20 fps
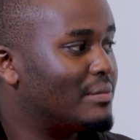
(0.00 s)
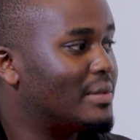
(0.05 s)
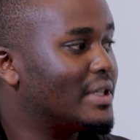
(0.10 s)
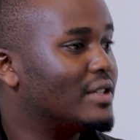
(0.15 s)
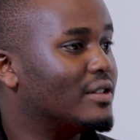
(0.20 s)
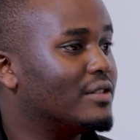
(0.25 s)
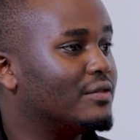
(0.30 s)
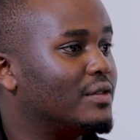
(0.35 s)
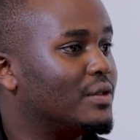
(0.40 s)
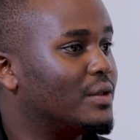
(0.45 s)
the
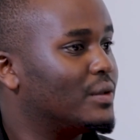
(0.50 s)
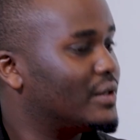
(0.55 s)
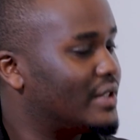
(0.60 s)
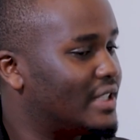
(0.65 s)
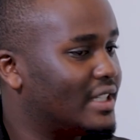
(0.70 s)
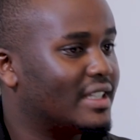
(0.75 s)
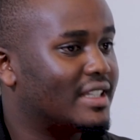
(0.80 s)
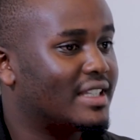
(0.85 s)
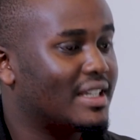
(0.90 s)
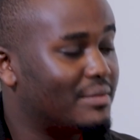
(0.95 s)
pain of
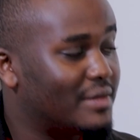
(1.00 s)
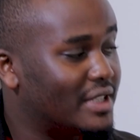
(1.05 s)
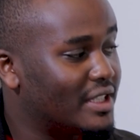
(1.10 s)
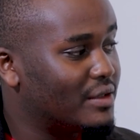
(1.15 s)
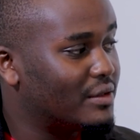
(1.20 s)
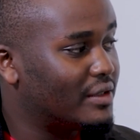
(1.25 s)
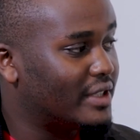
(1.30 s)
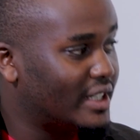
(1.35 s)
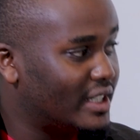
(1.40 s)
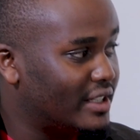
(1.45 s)
losing something
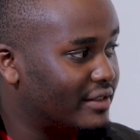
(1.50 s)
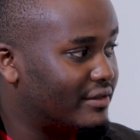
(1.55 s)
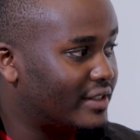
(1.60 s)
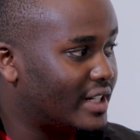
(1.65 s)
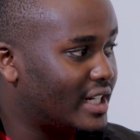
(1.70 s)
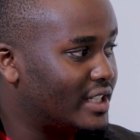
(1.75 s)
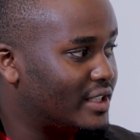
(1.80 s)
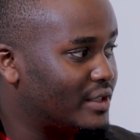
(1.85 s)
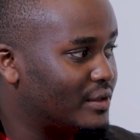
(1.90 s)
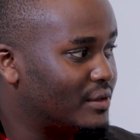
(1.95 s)
you really
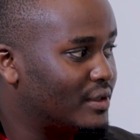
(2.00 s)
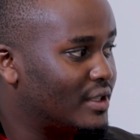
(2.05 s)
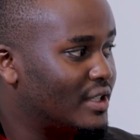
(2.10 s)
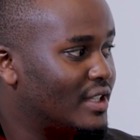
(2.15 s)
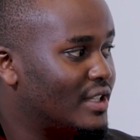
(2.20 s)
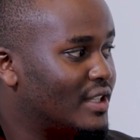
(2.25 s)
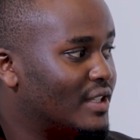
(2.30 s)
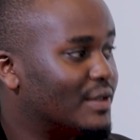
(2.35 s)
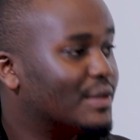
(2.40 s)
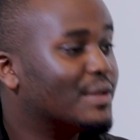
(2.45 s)
value,
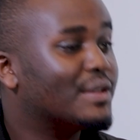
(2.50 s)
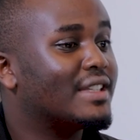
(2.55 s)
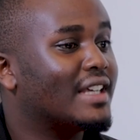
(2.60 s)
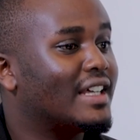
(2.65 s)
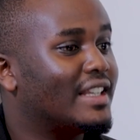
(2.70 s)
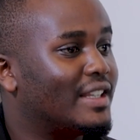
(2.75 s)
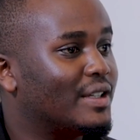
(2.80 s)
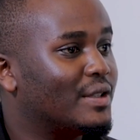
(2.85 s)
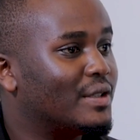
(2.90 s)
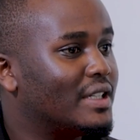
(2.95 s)
those are the